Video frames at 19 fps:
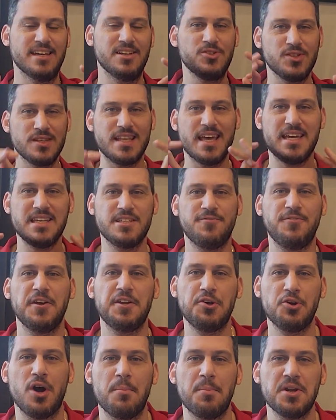In today's
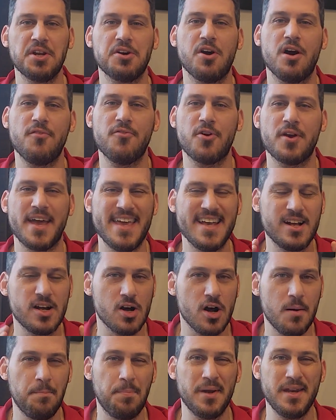video, I'm going to cover a
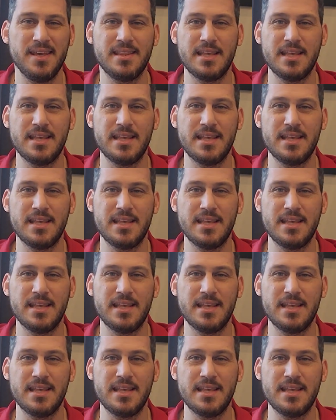company